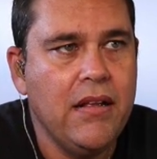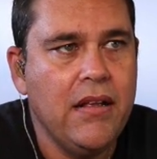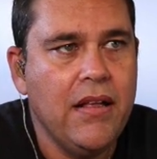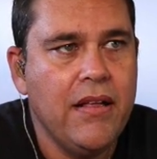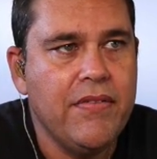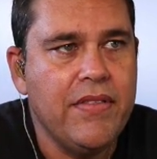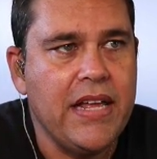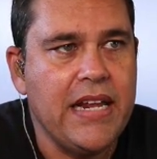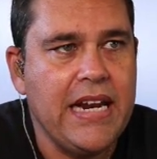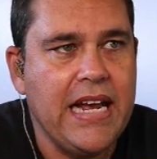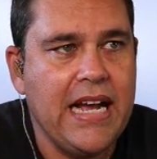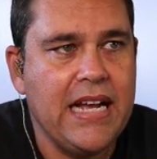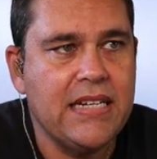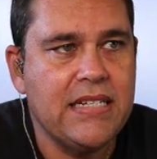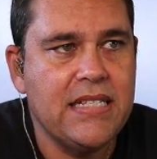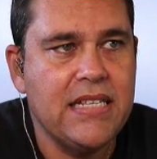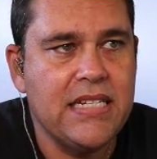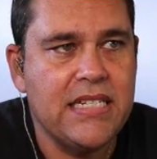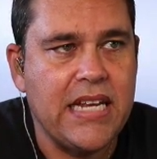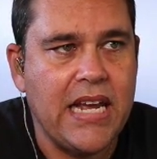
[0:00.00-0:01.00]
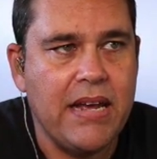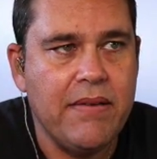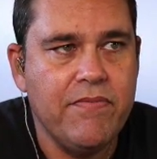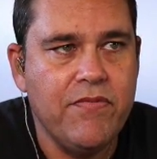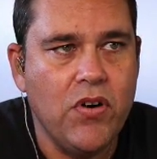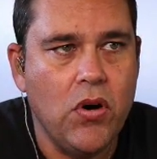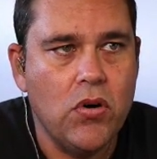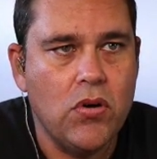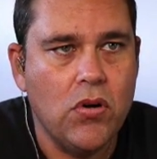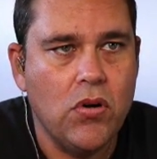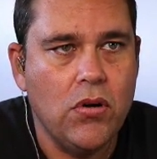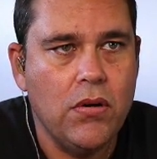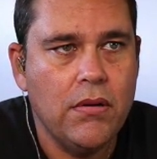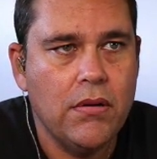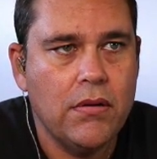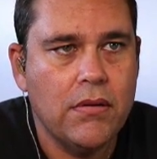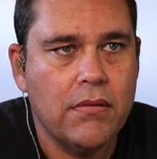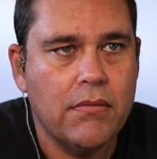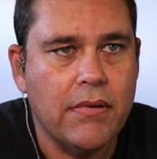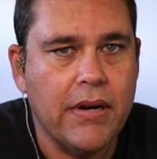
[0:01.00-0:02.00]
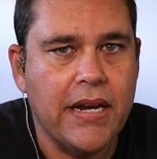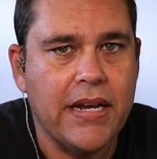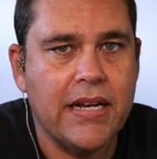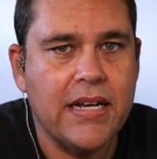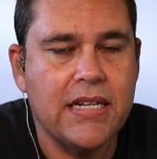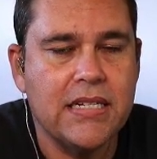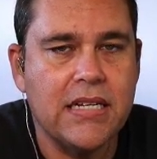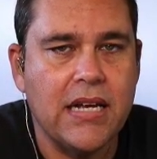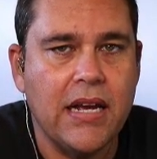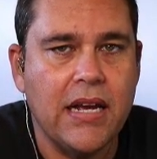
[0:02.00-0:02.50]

that has the same vocal. Right? Because